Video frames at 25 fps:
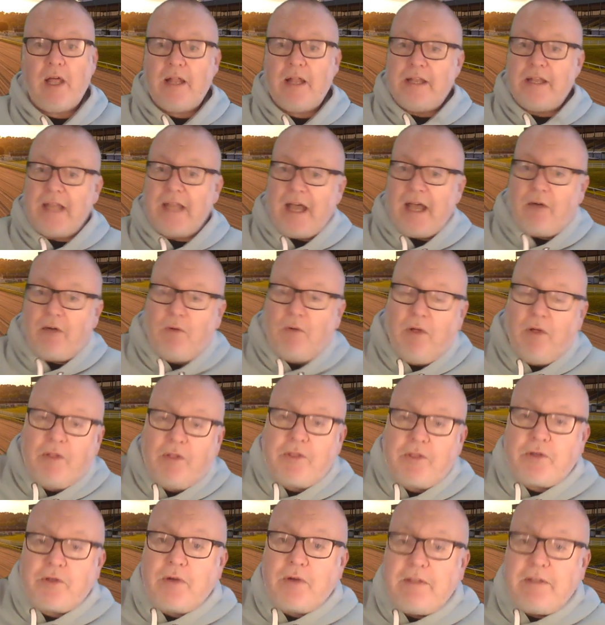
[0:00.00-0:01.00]
Now,
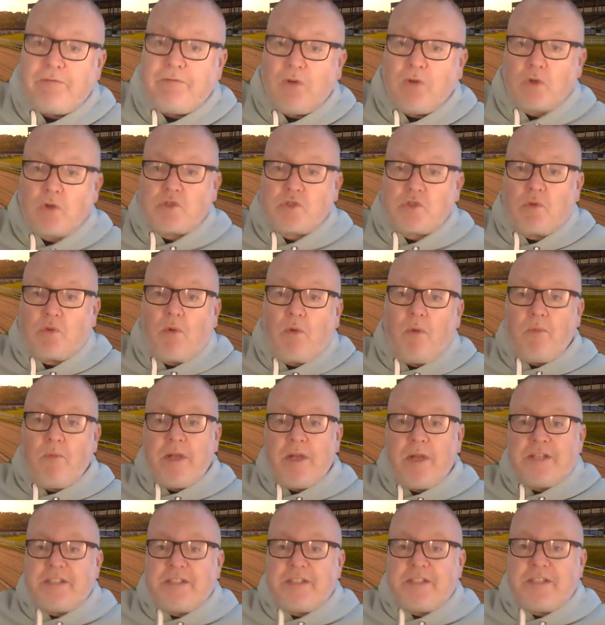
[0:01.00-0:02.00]
3 4-1
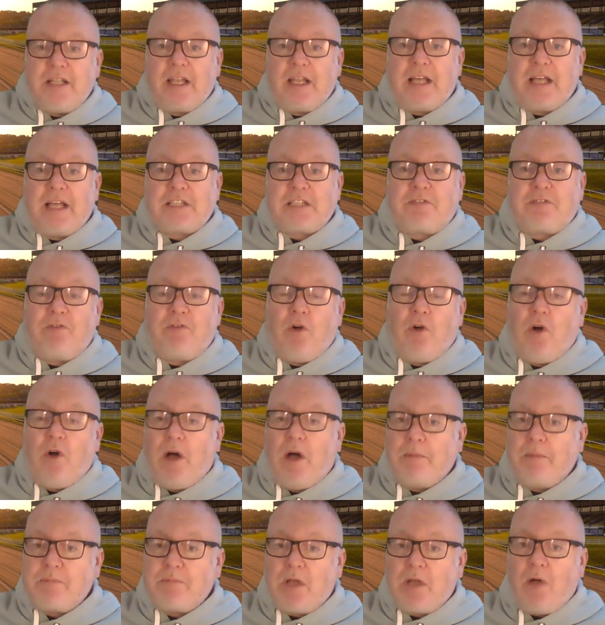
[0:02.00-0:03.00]
winners in the last 4.
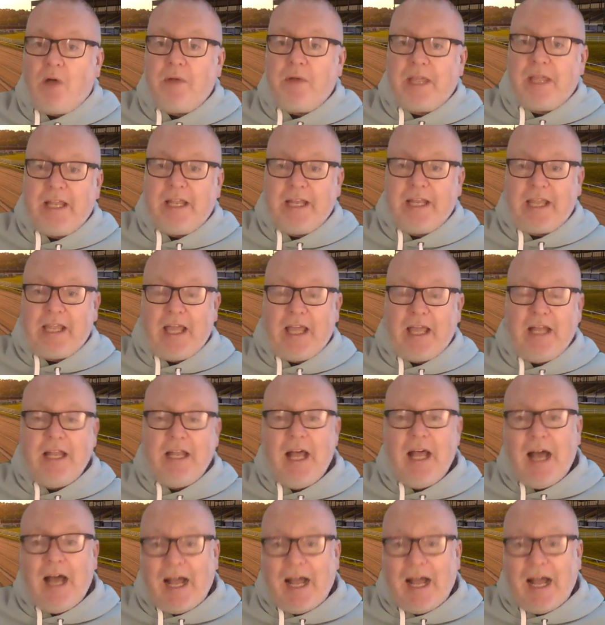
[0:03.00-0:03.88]
I'm going in again.